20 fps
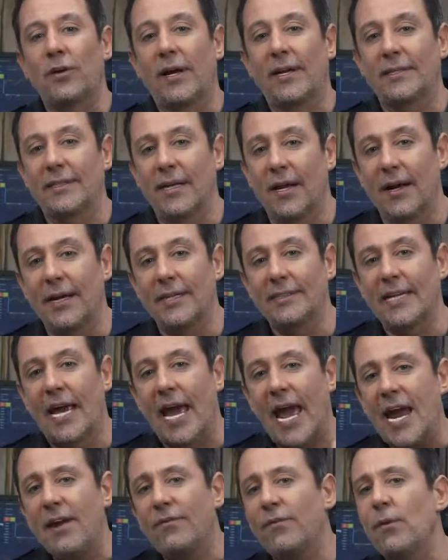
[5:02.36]
trend lines,
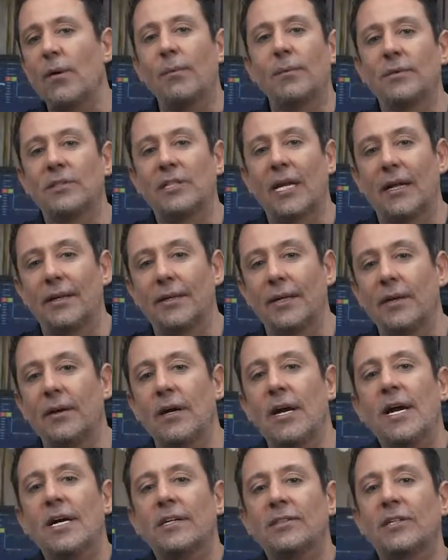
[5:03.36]
everyone will tell you
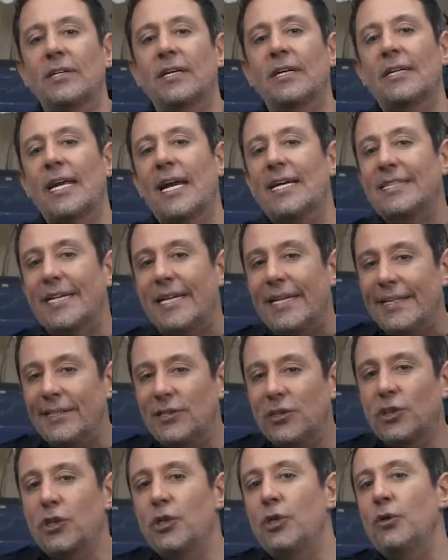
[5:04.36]
to connect at
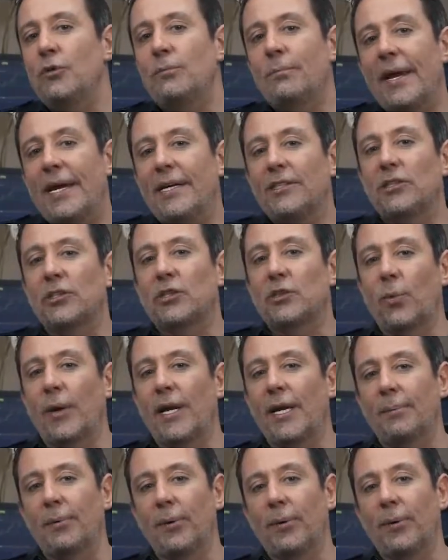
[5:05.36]
least 2 major swing